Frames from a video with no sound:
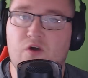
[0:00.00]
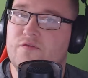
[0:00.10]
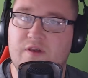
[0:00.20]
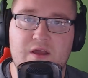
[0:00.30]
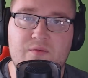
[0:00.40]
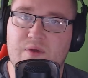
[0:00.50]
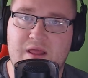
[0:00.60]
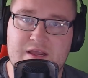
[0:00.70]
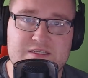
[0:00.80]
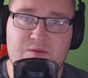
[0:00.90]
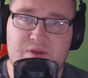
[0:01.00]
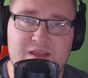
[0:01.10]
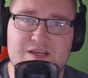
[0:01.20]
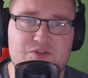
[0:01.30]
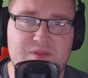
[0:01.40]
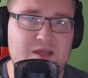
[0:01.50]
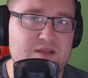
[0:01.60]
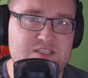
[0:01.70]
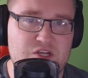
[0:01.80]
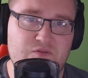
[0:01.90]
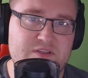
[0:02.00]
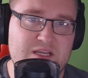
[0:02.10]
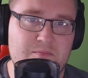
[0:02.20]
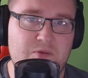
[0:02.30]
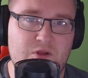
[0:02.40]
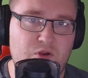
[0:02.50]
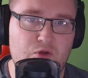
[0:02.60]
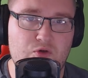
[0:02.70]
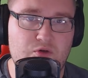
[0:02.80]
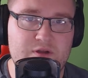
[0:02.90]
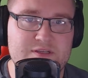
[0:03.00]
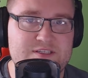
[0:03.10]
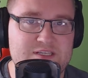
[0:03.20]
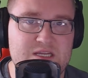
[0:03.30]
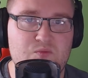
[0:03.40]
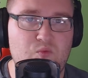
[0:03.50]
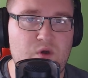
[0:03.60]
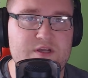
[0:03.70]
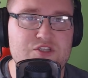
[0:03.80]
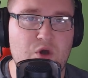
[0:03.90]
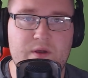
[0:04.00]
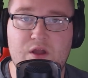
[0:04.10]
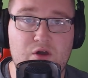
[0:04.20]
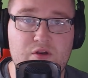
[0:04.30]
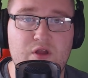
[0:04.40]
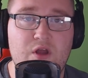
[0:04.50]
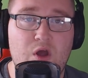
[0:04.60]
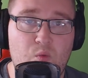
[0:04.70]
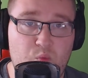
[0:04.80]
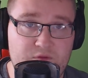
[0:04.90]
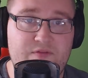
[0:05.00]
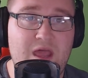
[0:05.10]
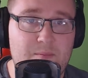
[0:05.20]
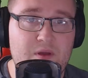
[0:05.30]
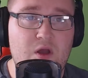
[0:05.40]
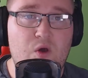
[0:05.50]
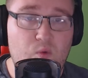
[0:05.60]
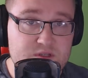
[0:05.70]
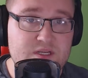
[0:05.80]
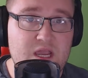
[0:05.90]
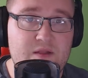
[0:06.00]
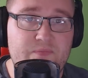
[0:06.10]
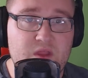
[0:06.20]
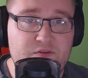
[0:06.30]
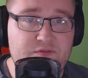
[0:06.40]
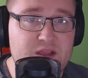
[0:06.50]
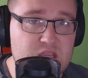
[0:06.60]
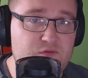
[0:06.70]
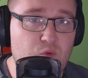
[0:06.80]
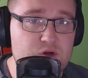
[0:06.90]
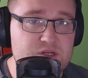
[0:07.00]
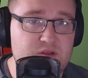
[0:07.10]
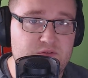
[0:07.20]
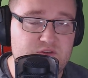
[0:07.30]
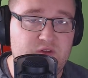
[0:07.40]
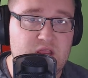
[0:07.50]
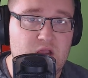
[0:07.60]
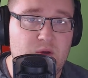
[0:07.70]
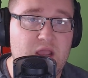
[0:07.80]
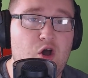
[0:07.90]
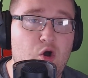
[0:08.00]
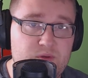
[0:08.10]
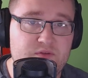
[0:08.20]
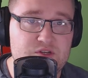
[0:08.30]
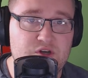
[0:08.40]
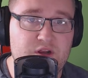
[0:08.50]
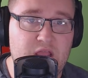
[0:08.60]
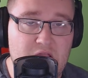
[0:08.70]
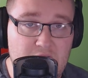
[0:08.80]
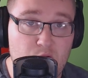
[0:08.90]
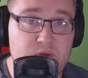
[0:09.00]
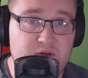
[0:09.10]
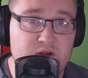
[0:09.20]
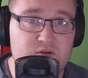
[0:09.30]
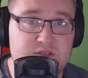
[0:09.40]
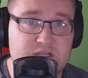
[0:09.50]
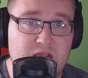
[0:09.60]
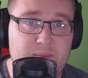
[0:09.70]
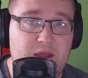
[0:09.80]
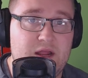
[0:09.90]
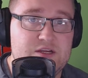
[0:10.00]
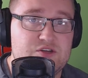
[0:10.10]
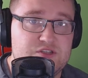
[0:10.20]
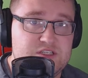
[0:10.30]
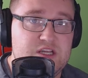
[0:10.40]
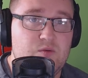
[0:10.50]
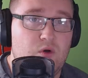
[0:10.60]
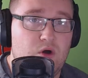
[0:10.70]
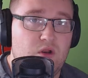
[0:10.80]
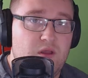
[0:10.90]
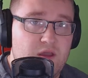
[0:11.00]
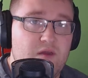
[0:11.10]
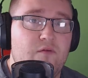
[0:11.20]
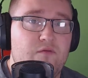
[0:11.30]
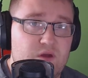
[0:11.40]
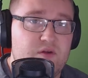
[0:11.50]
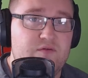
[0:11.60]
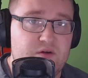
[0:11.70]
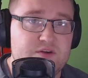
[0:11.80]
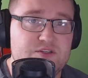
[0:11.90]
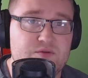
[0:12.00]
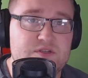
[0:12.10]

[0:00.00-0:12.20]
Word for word: Hopefully, like I said, we can get some of that Silver Templar lore and see what is going on with them. Once again, thank you for watching this video. I hope you've enjoyed it. I hope you've had a good time and I shall see you all very, very soon.